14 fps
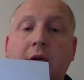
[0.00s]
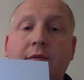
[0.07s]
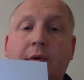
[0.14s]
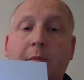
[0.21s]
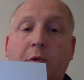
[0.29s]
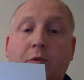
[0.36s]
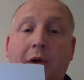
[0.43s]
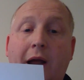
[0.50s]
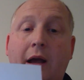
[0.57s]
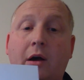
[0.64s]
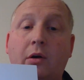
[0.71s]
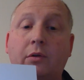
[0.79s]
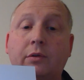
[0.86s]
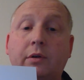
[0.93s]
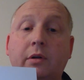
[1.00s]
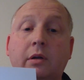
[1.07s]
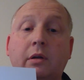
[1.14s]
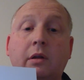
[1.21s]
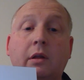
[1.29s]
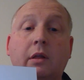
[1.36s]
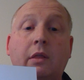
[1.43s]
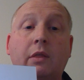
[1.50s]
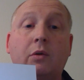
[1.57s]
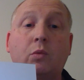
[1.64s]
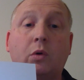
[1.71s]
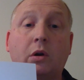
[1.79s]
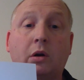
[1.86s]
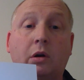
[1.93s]
from around the
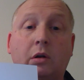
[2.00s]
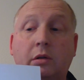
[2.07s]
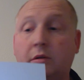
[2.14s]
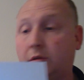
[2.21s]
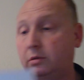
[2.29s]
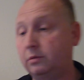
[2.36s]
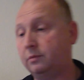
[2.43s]
world.